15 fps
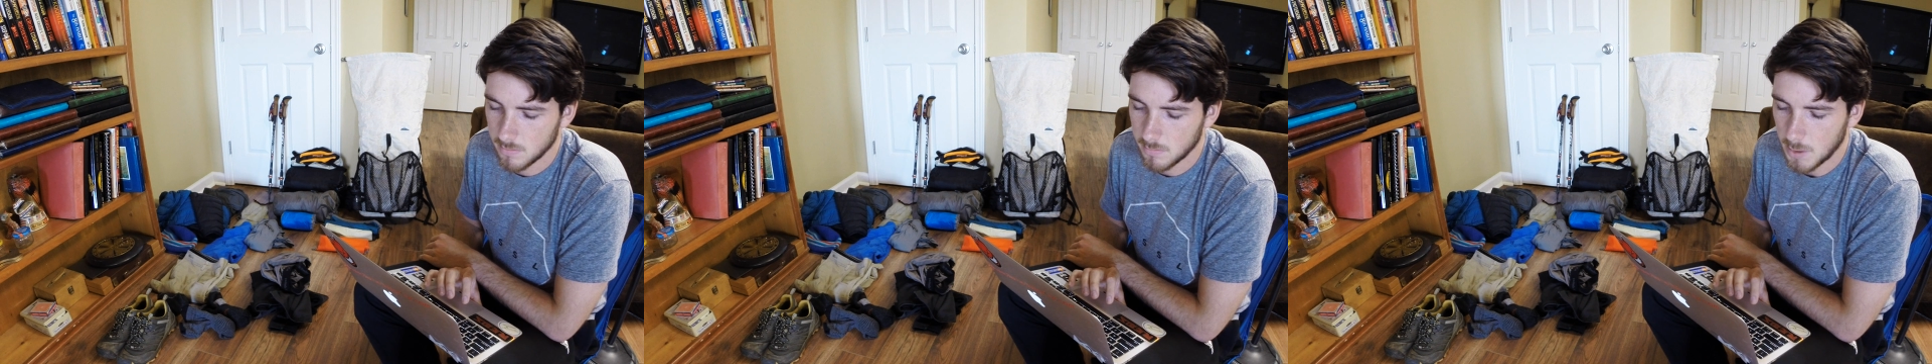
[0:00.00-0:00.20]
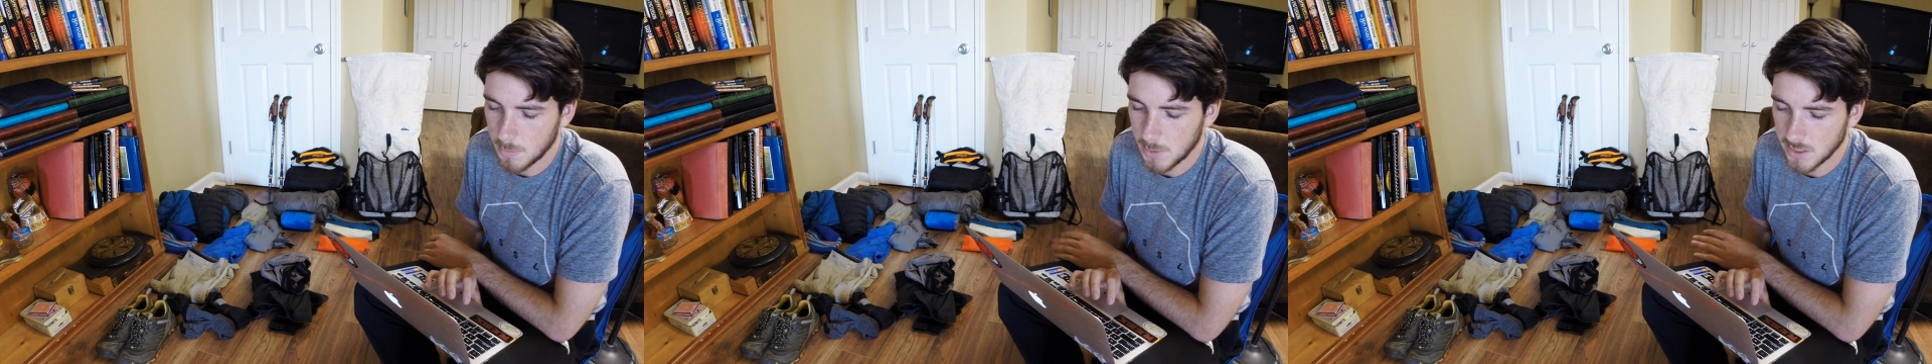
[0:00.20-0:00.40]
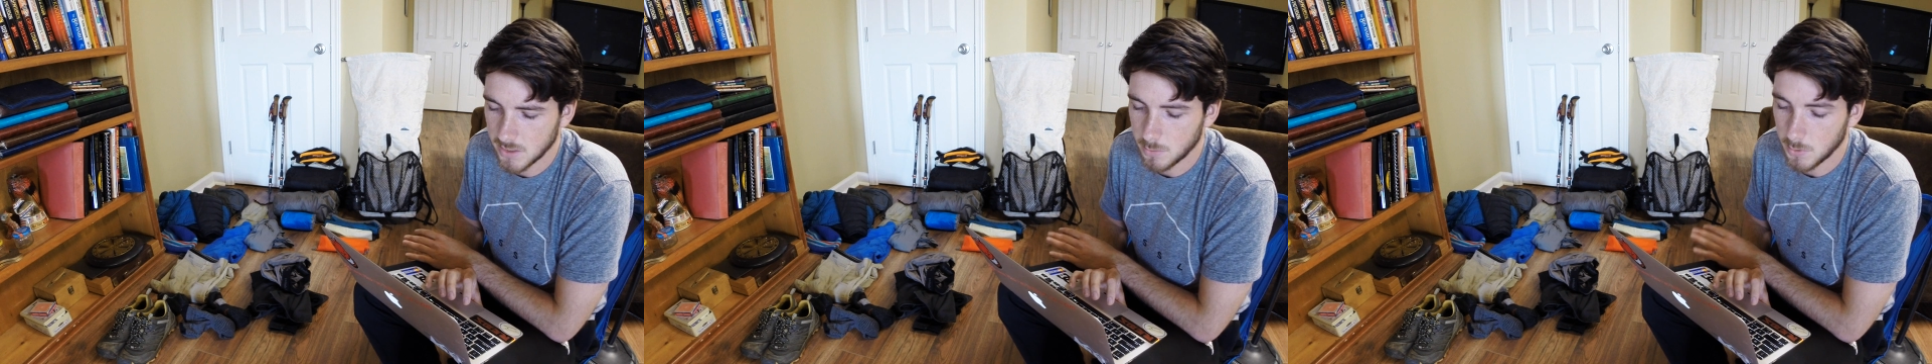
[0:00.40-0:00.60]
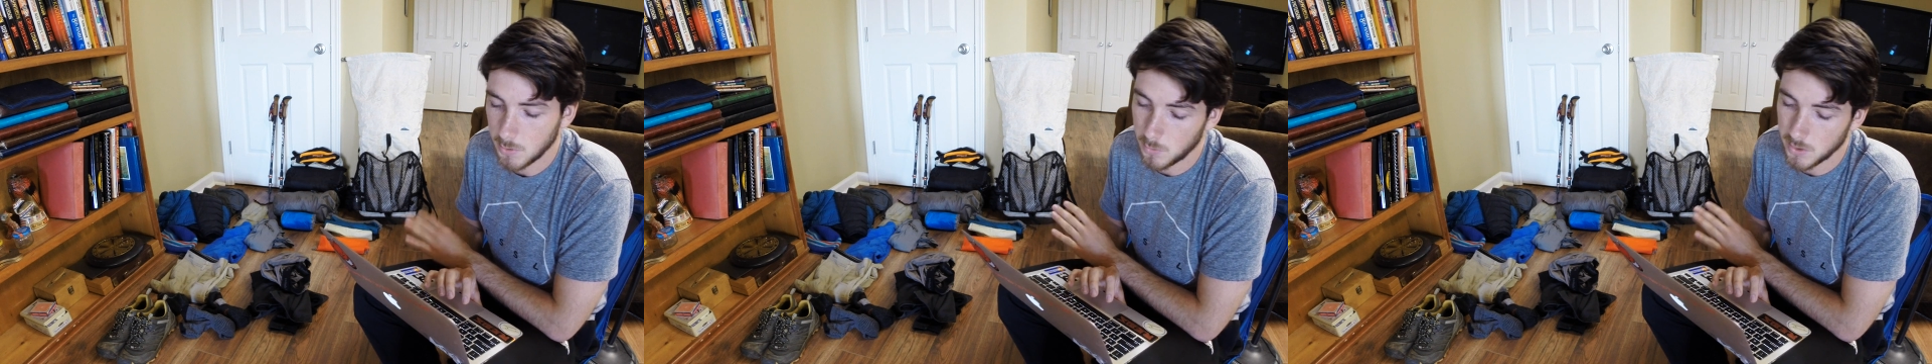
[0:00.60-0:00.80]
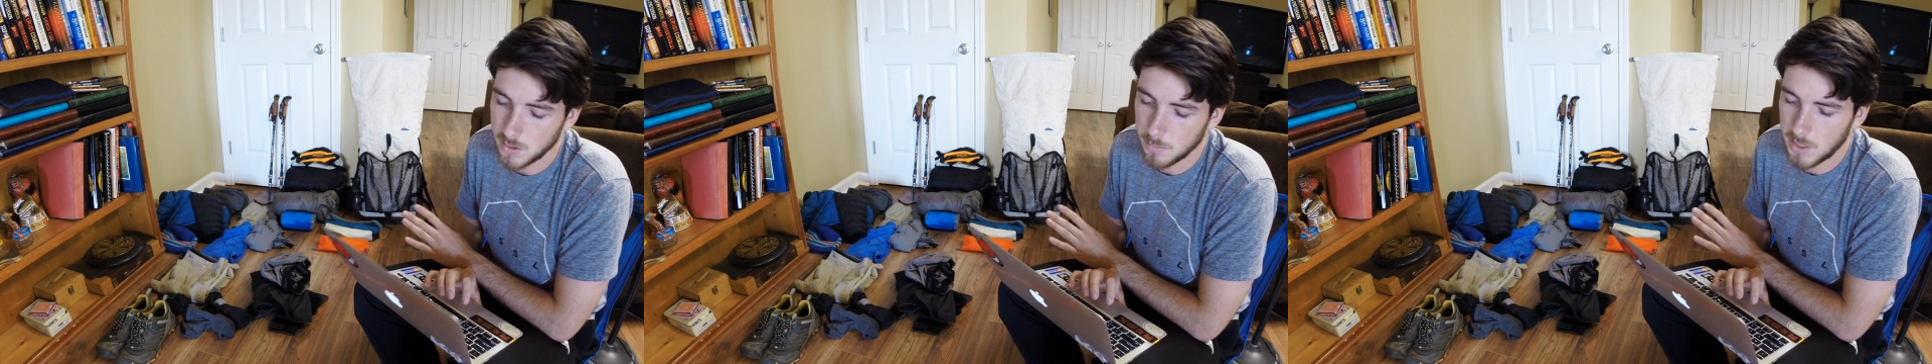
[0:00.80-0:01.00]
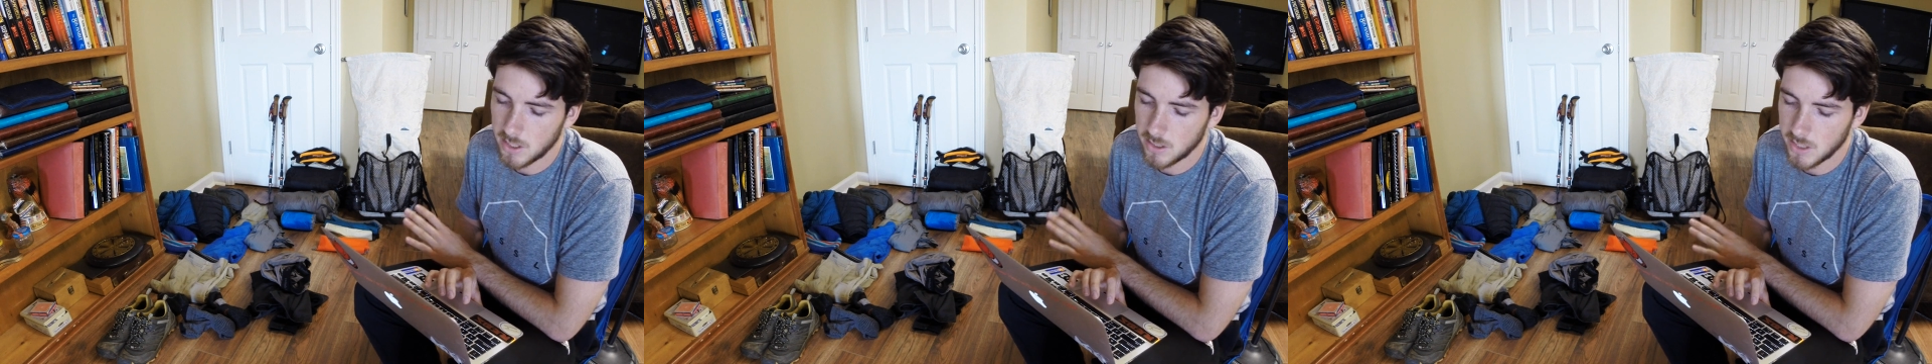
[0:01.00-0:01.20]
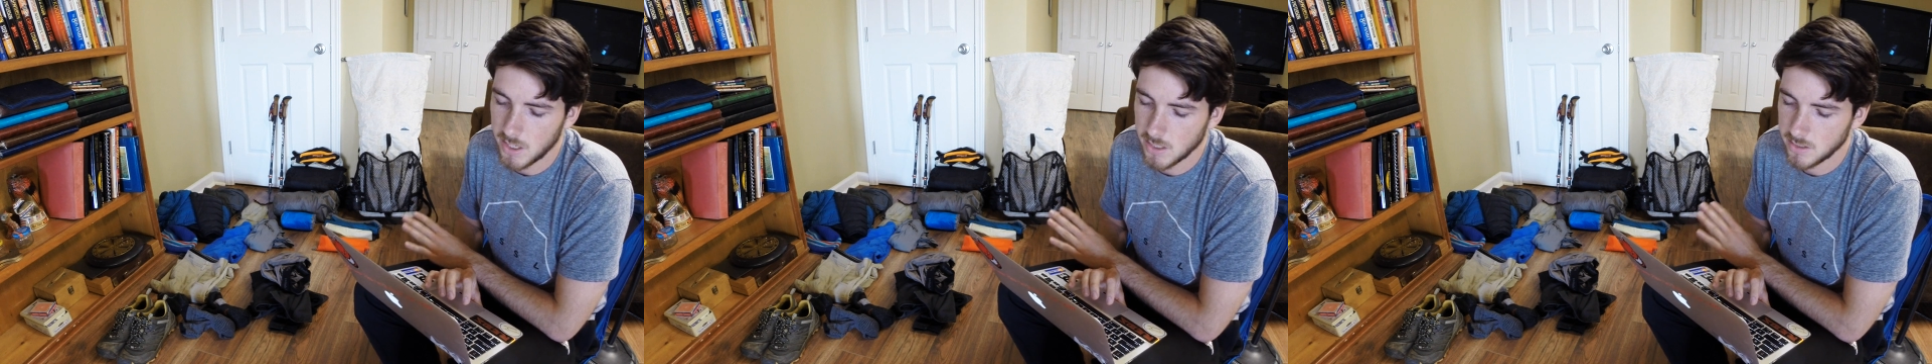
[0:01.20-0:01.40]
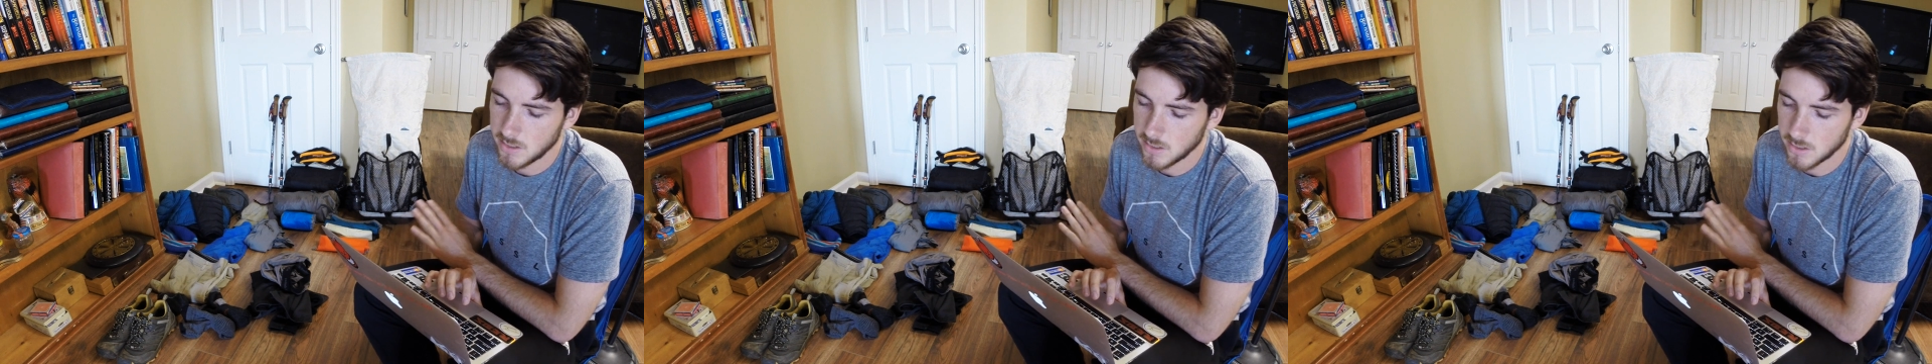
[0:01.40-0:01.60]
my base weight with the bear
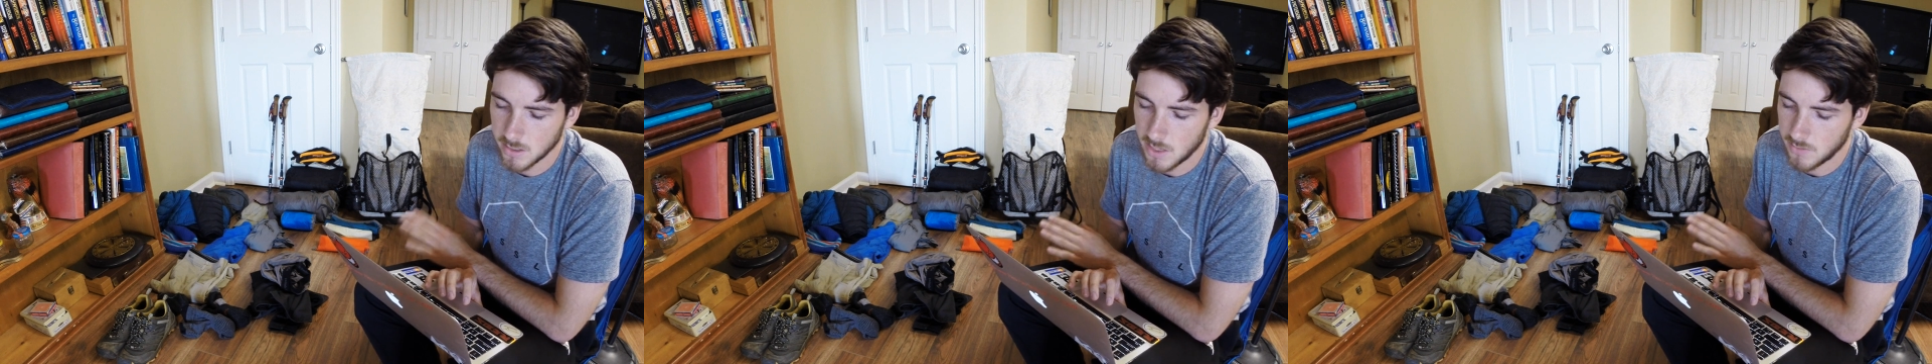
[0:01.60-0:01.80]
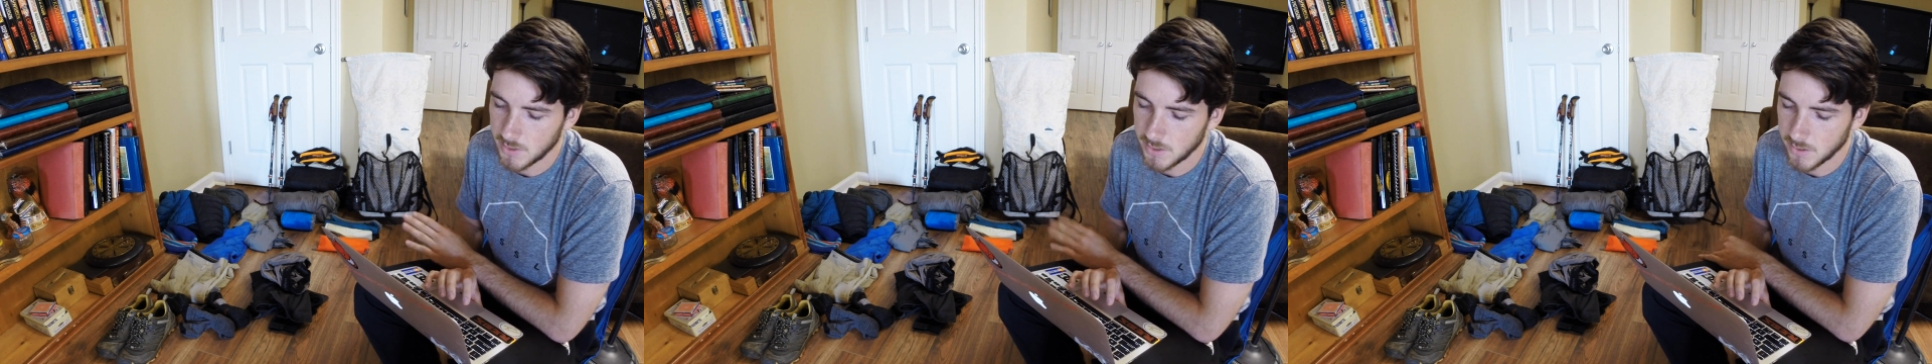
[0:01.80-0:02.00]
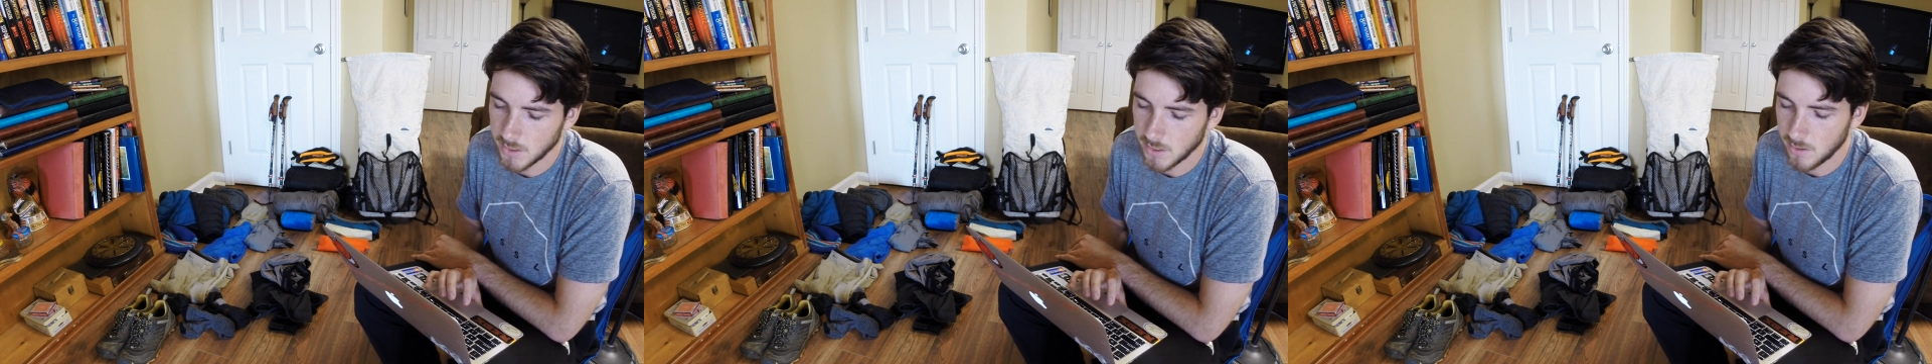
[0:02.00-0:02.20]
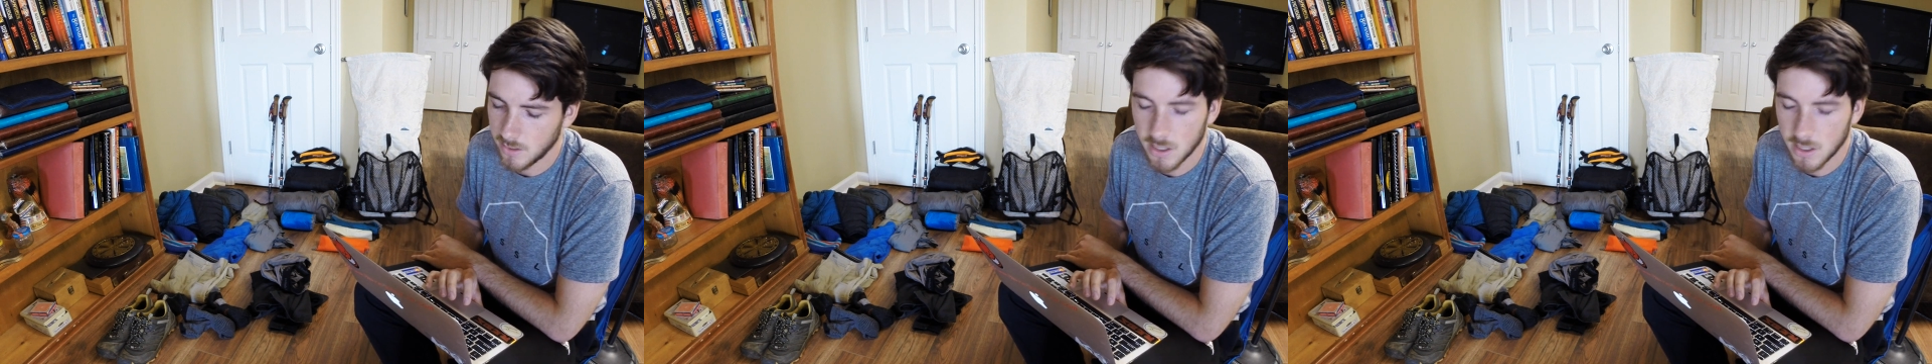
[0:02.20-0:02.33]
canister and everything